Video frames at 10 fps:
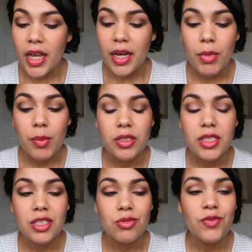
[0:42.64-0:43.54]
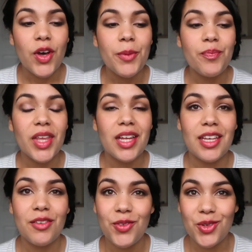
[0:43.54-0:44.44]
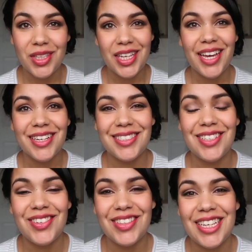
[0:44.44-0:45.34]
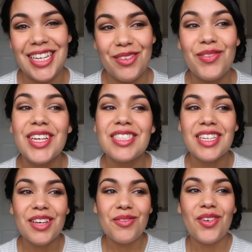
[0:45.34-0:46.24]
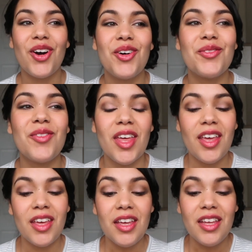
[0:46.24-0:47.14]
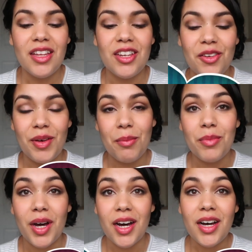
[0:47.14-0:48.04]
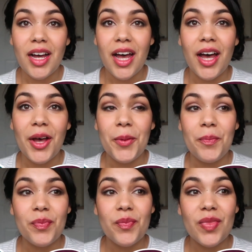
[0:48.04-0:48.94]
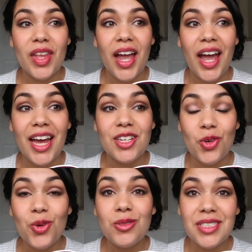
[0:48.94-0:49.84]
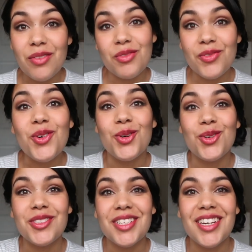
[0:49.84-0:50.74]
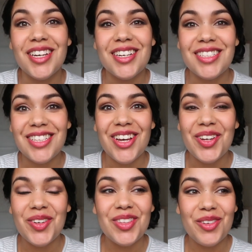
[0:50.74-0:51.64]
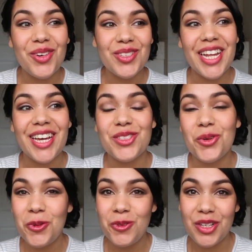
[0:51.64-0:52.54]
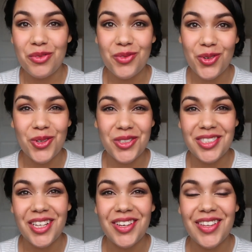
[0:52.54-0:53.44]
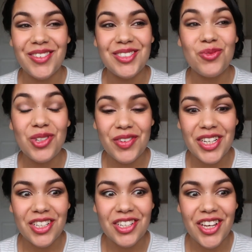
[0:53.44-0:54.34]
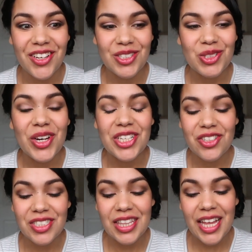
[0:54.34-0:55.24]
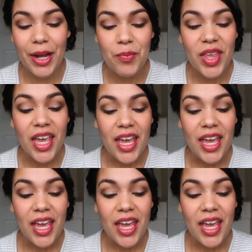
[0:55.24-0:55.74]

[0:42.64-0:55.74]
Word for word: and my blood test was fine, and they thawed the eggs on the thirtieth of November, um, and all seven thawed, so the frozen eggs all seven thawed, so that was really really good news. I was quite shocked at that.